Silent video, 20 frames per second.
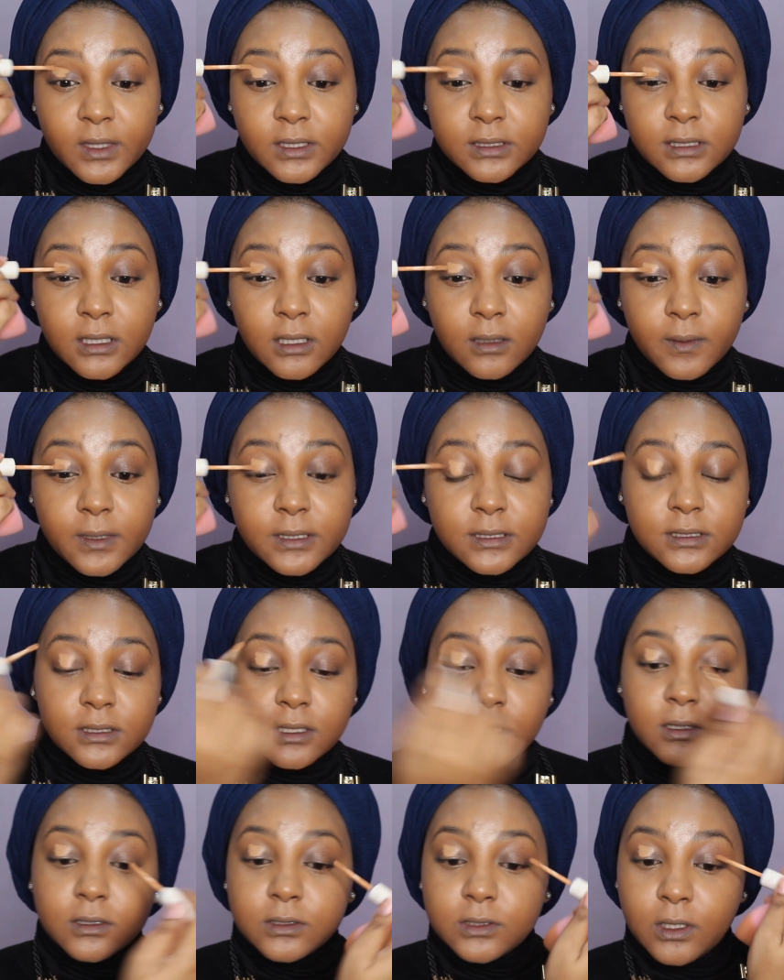just like my
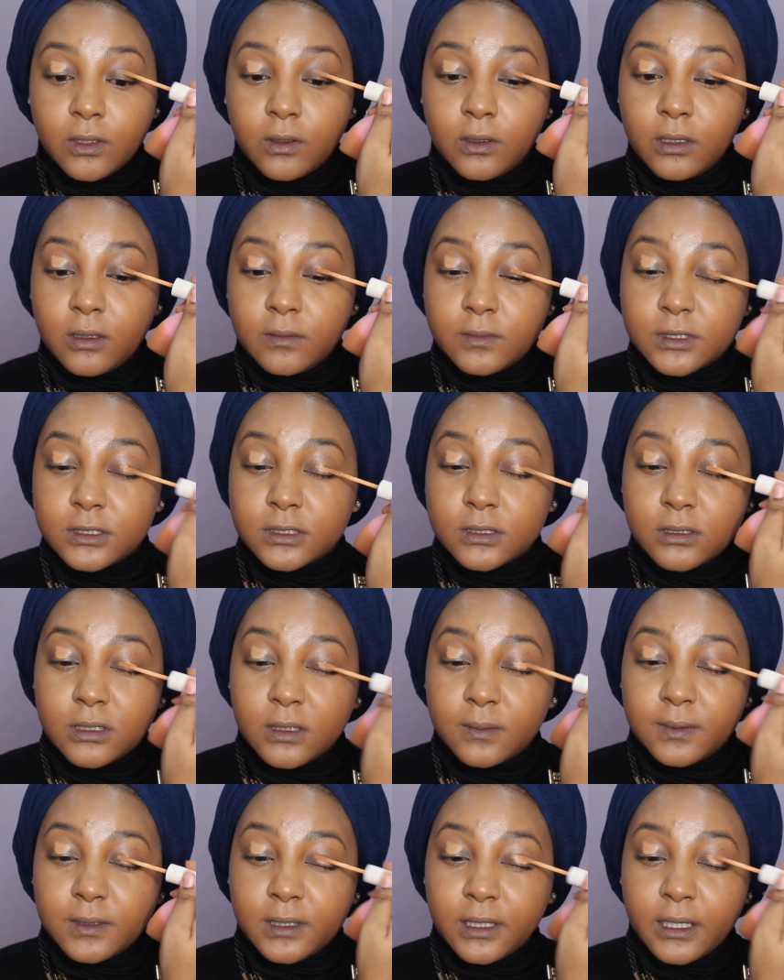skin tone, and I'm just
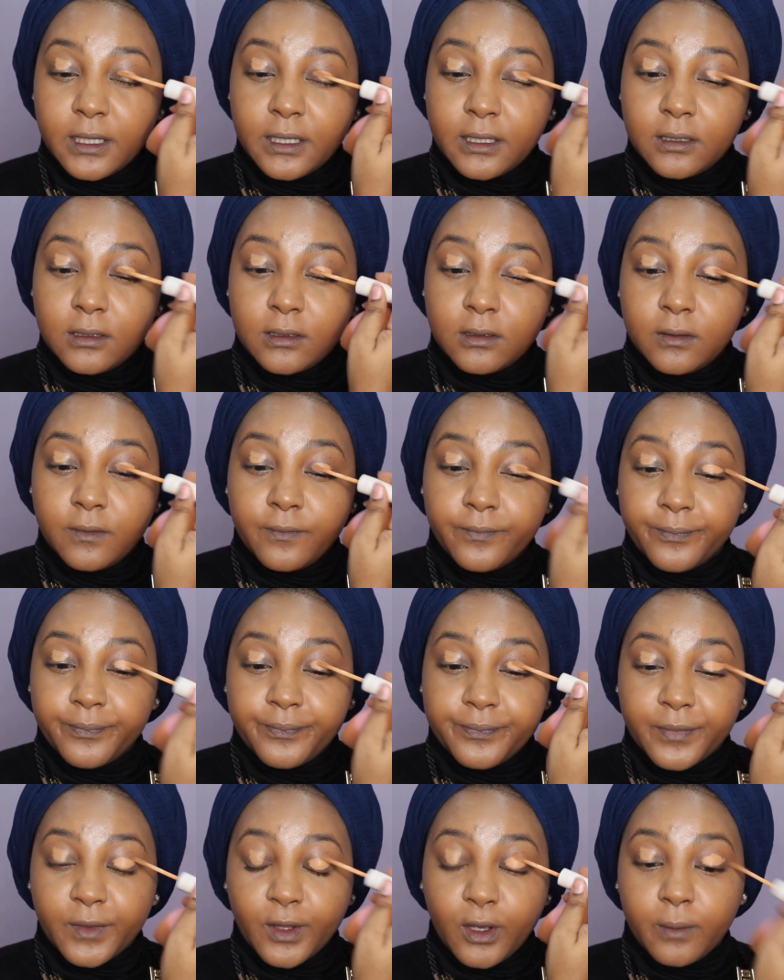gonna apply it
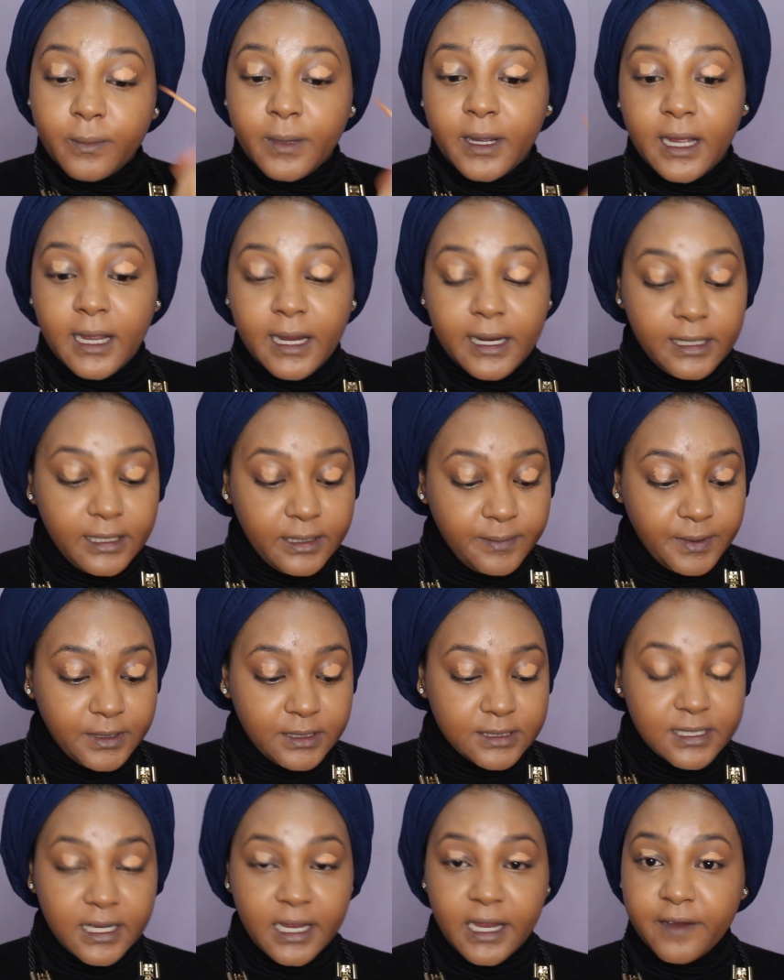on my eyelid
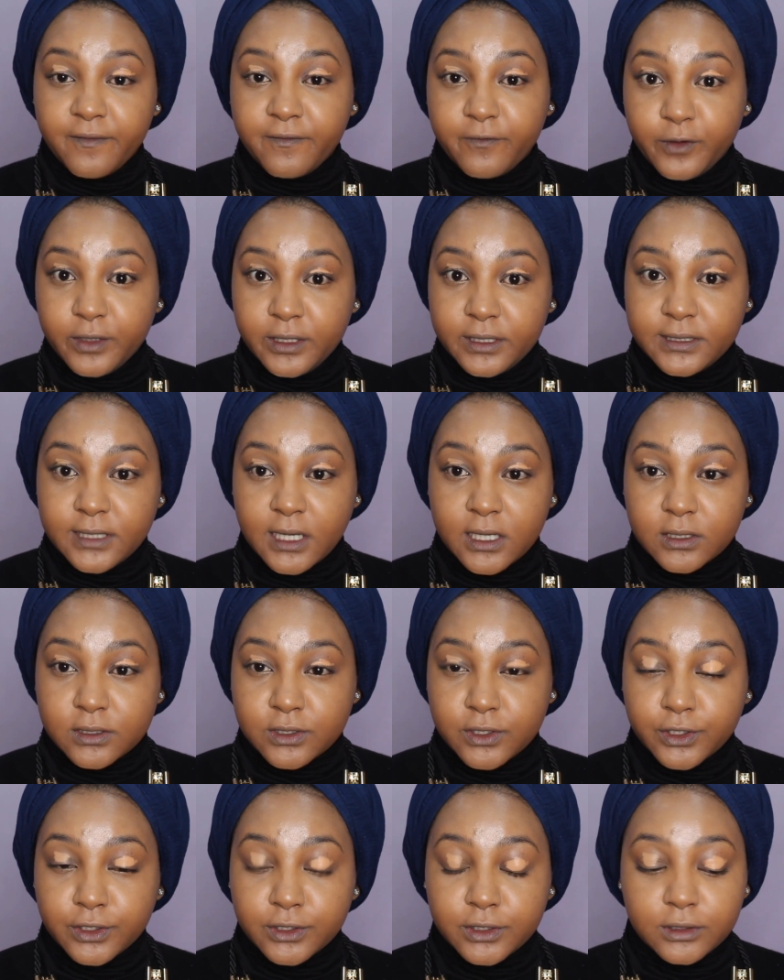because I have really dark
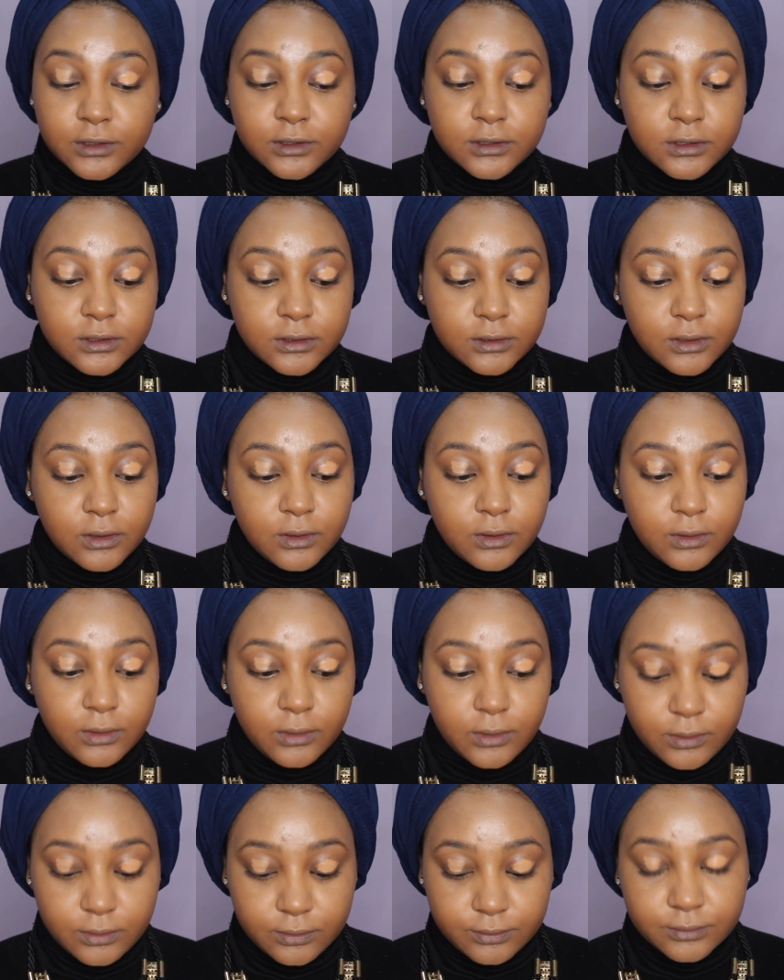circles,
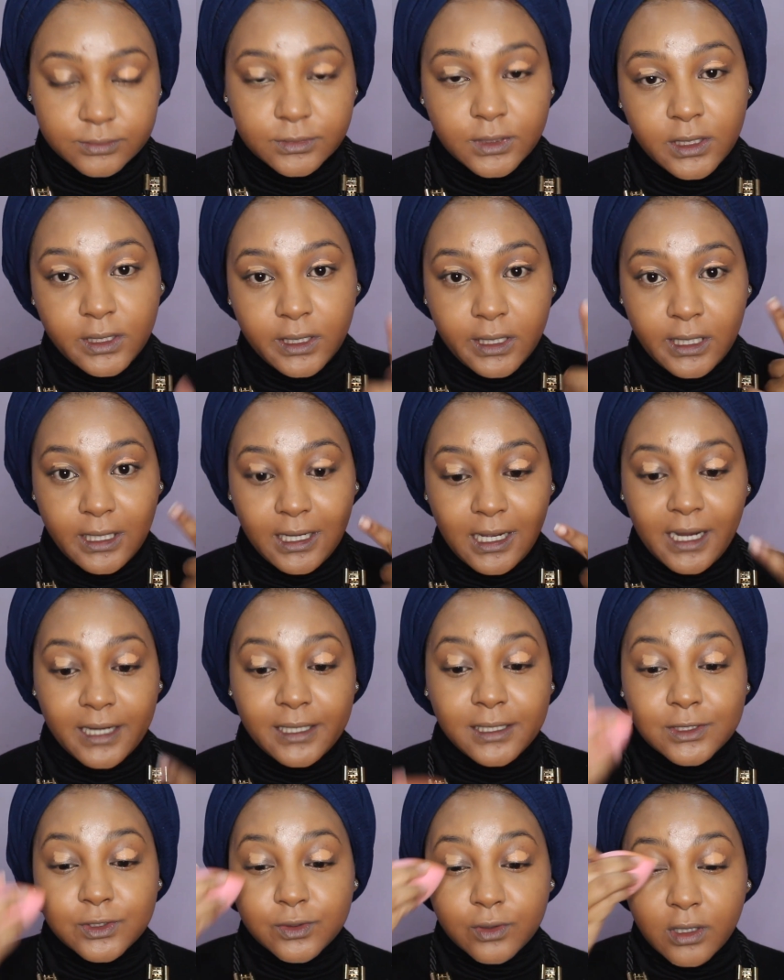so I
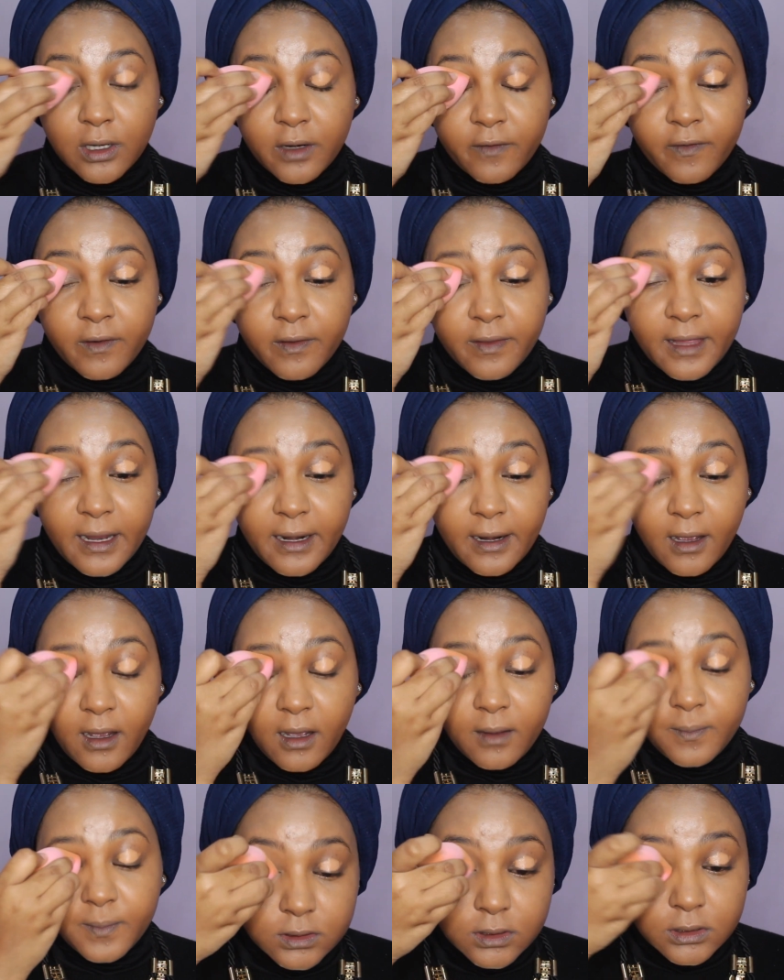need to cover that
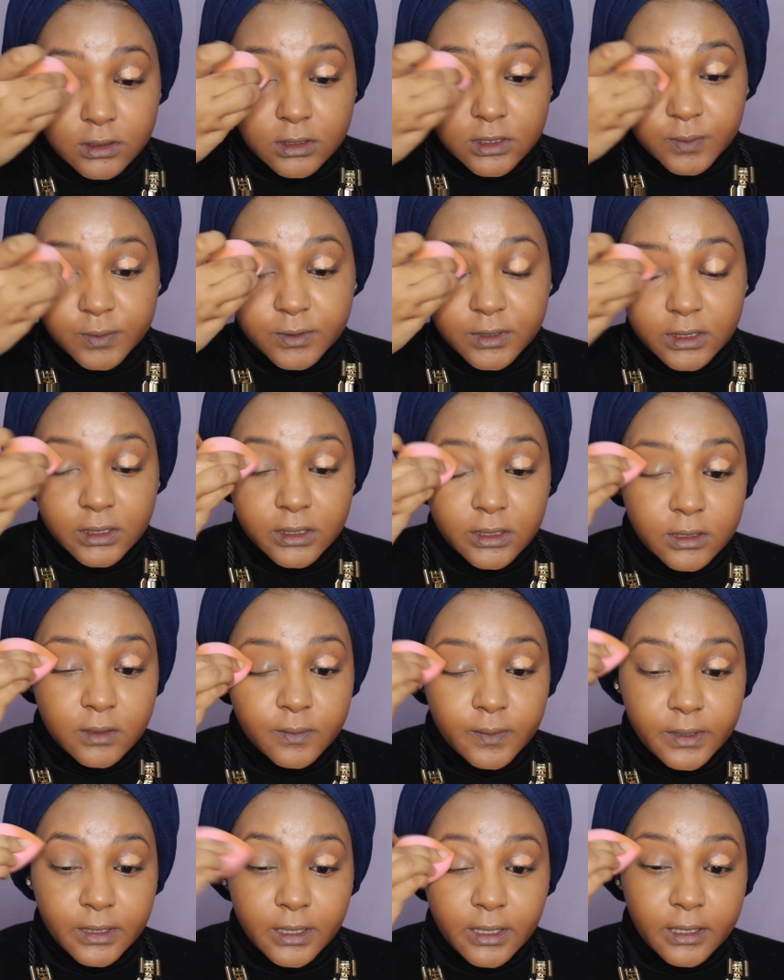up. So just put a little
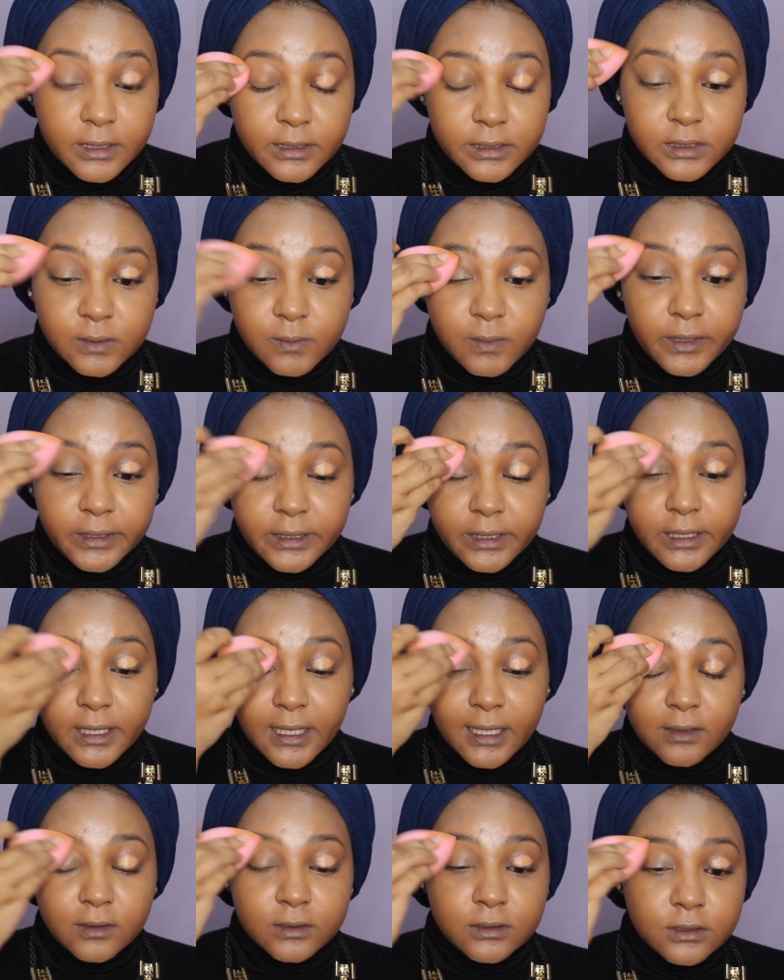bit and I just blend it
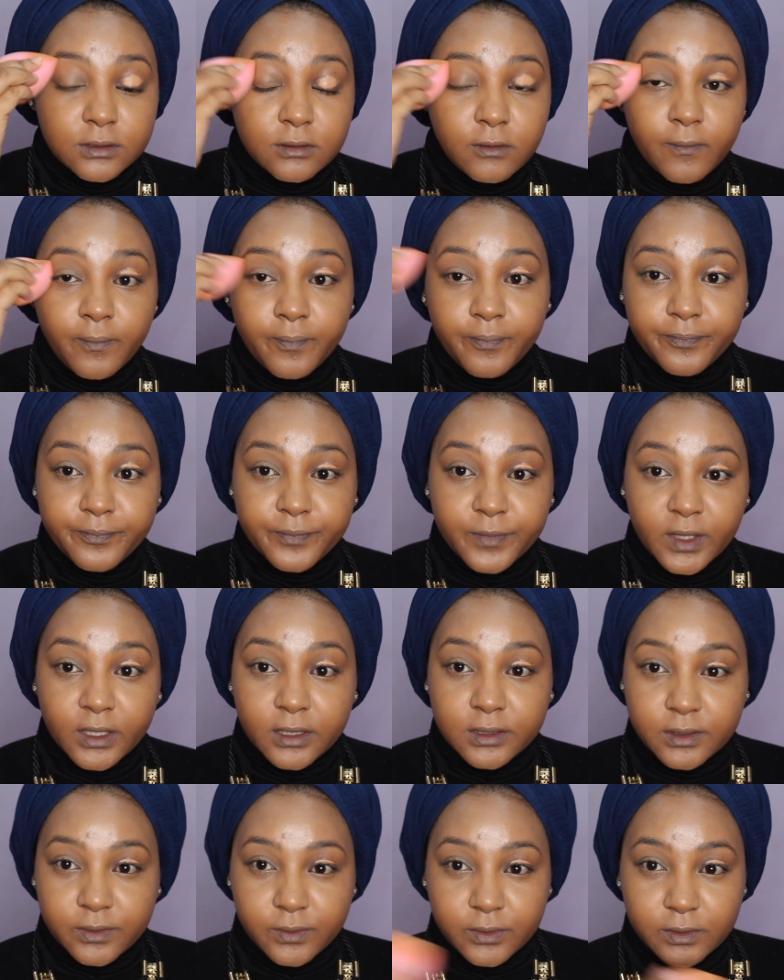out
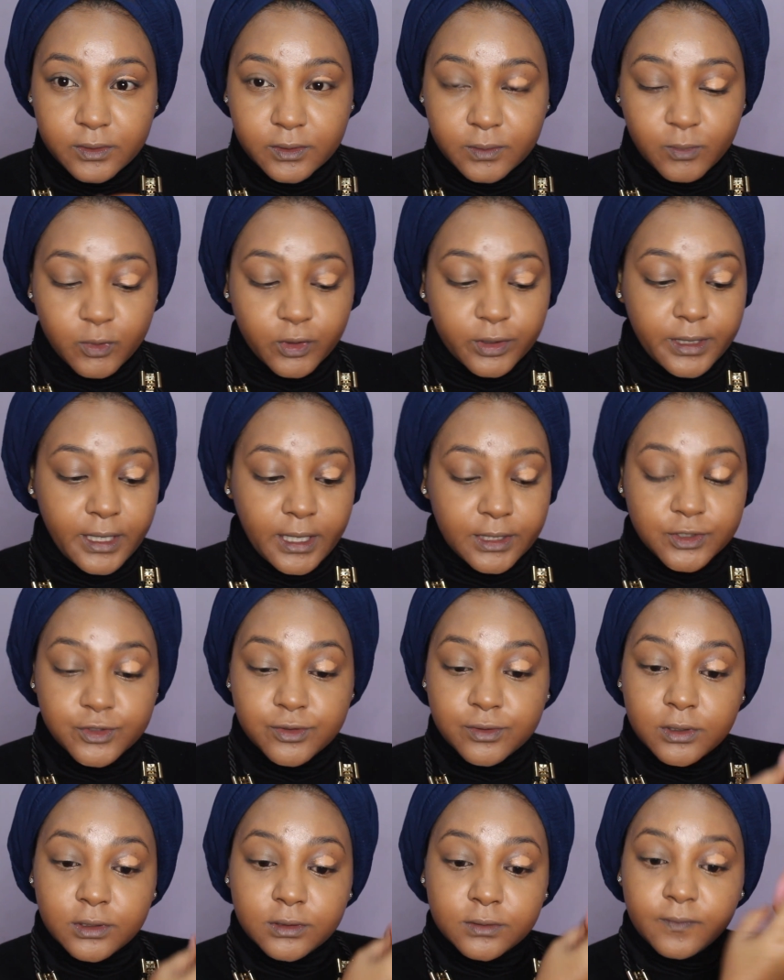so it will look more
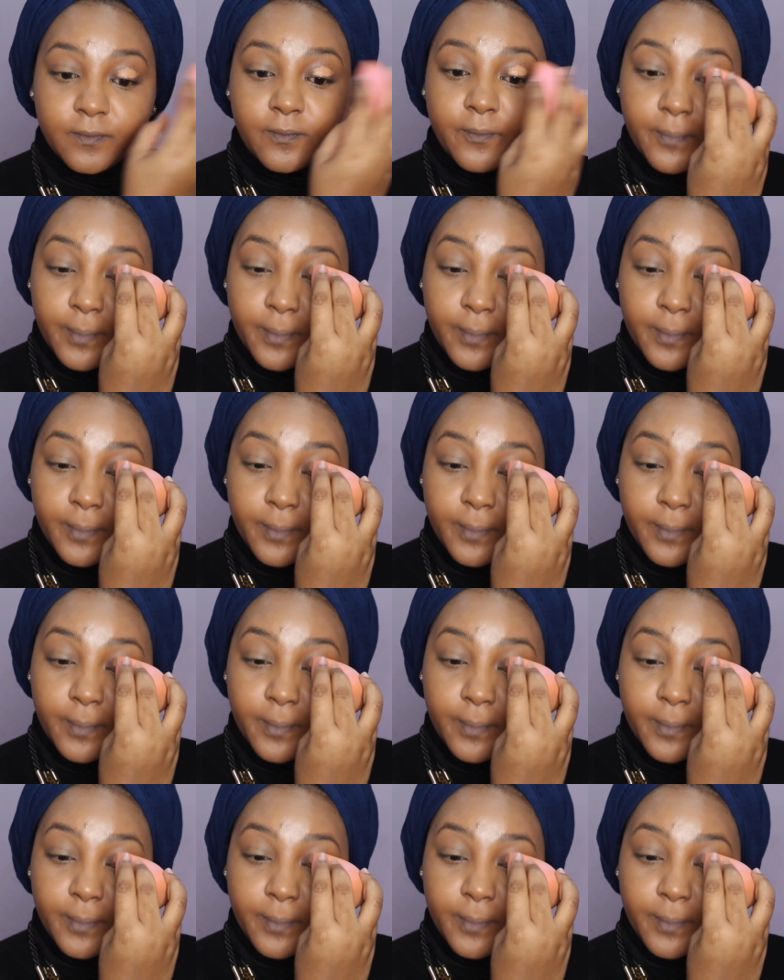natural.